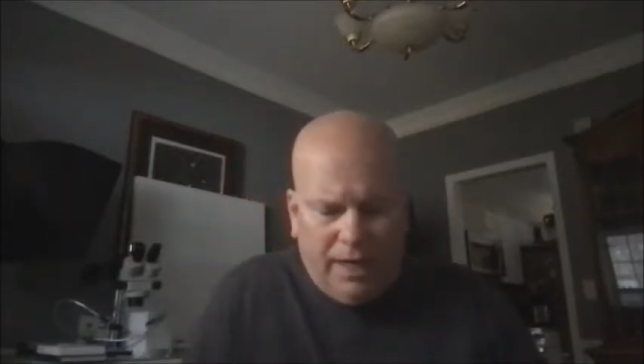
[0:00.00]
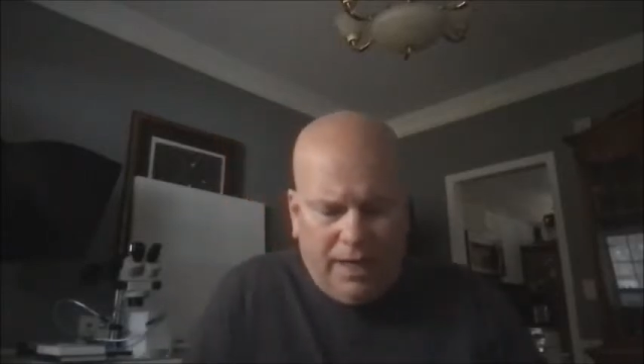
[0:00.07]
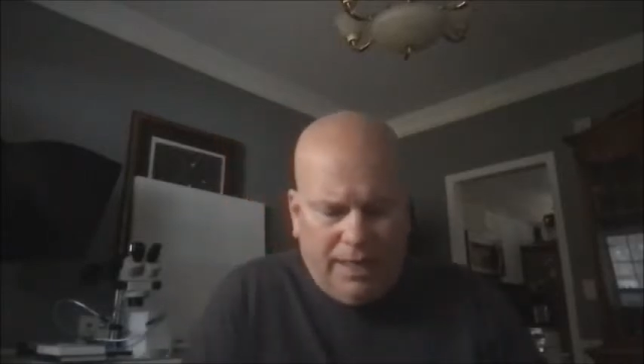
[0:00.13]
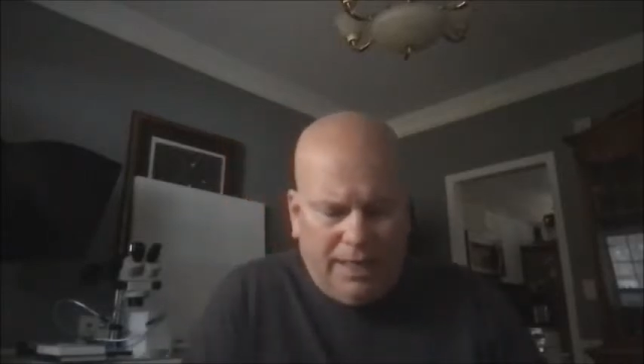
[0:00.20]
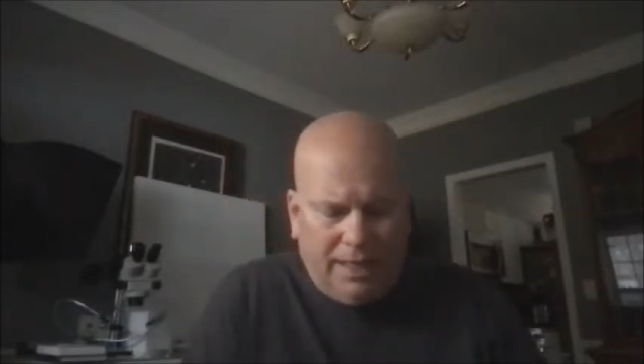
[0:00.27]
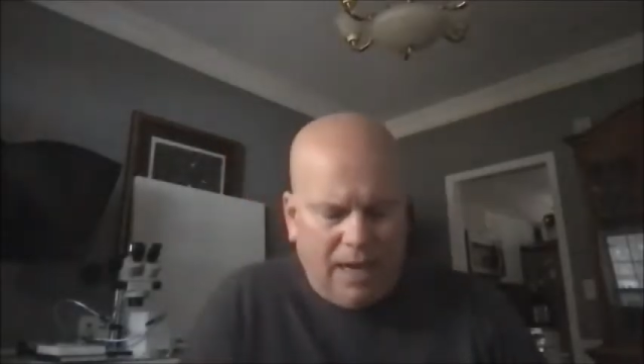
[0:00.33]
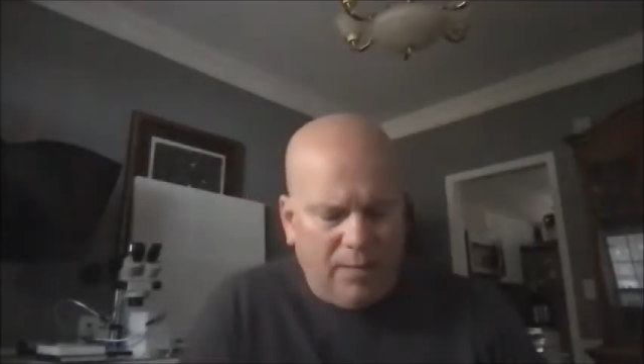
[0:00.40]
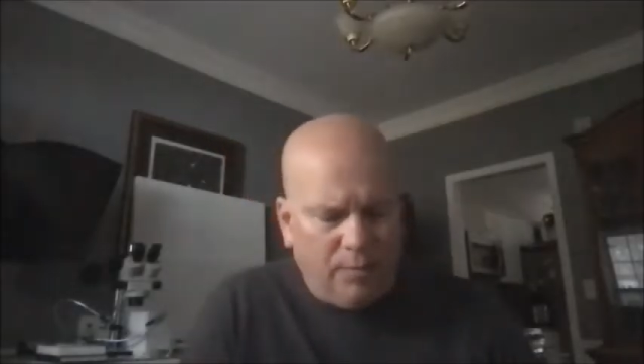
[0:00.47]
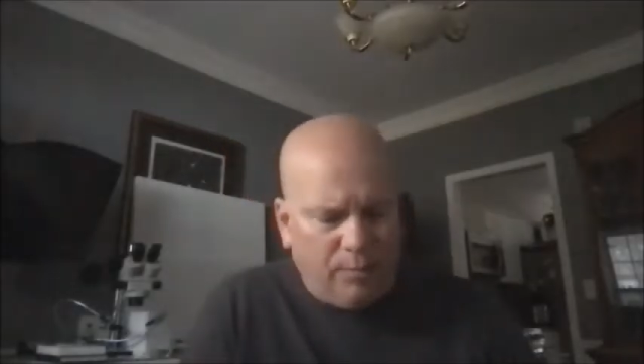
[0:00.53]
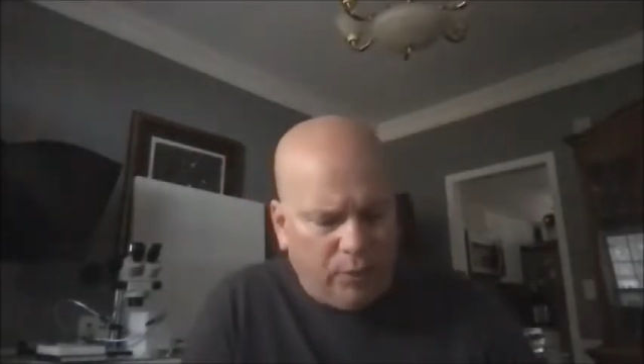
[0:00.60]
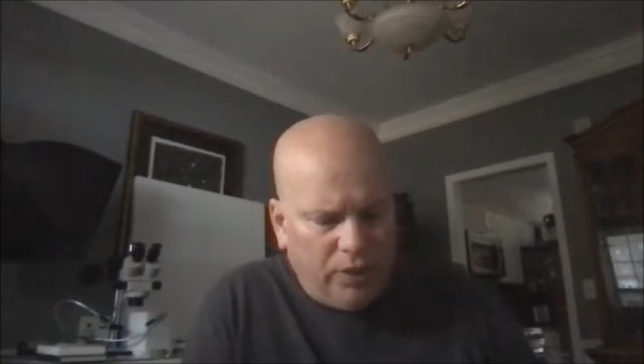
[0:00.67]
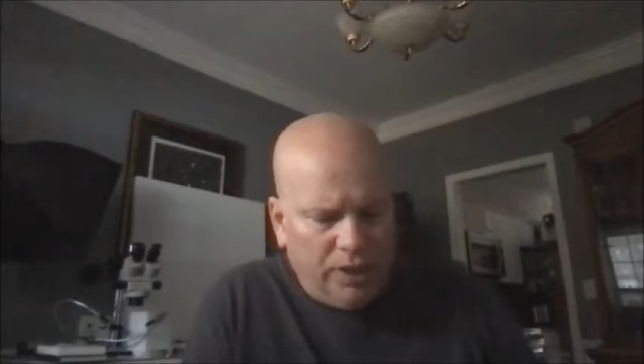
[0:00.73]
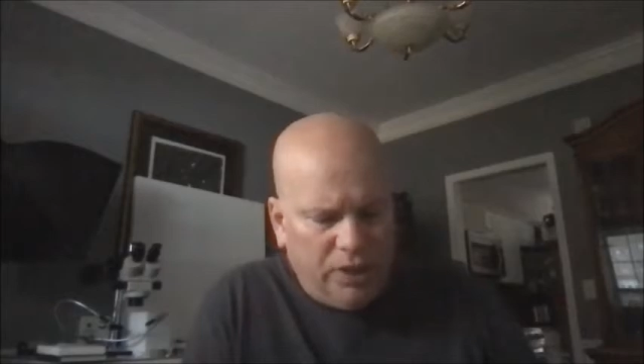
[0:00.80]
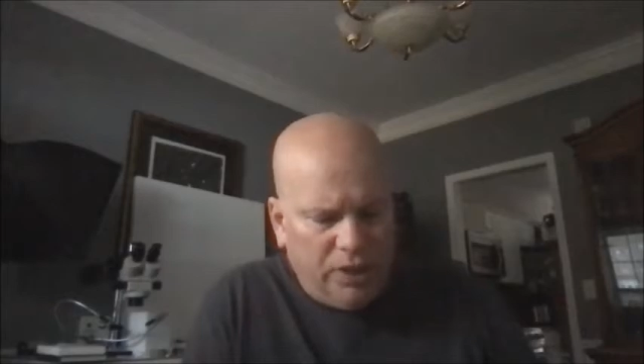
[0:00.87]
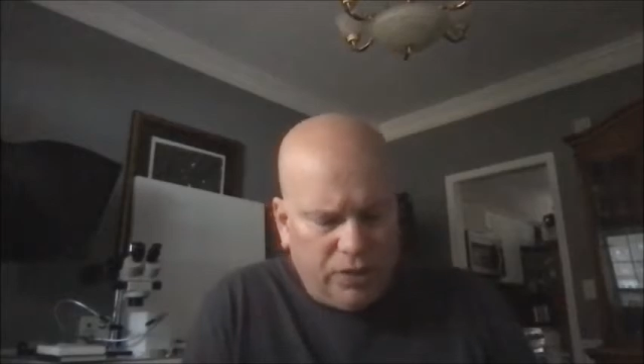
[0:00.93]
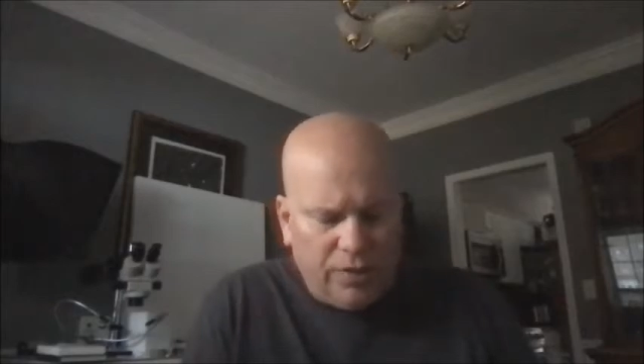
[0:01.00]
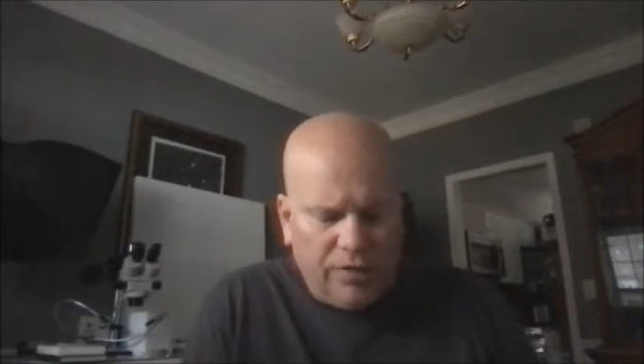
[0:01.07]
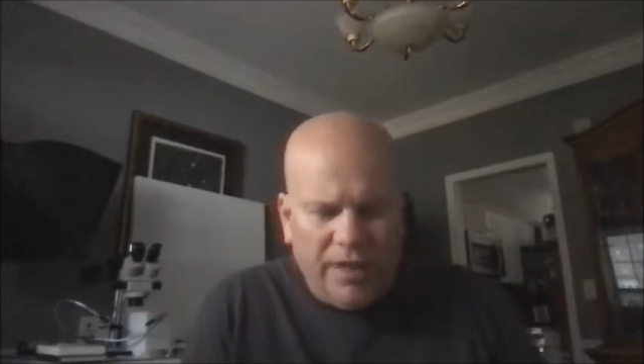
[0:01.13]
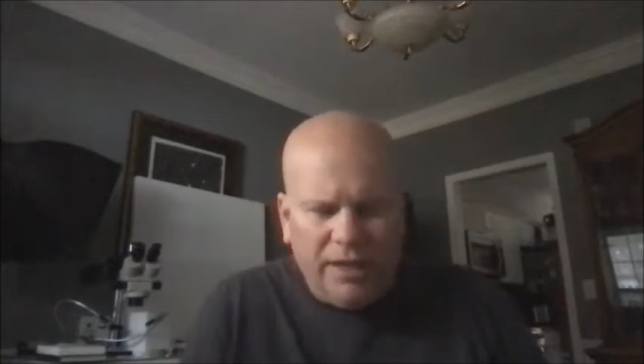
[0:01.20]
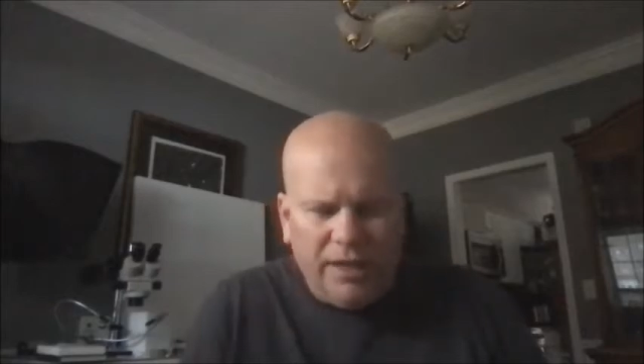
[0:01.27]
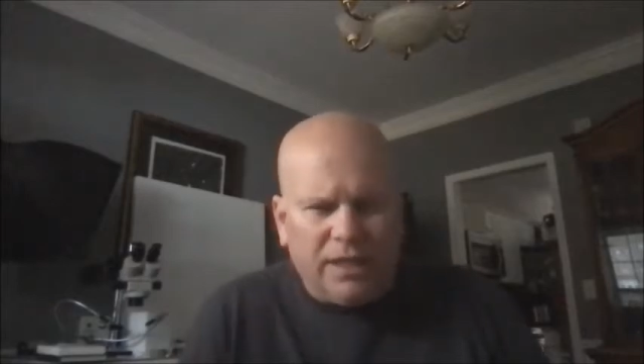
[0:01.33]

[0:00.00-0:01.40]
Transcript: I'm pretty sure that's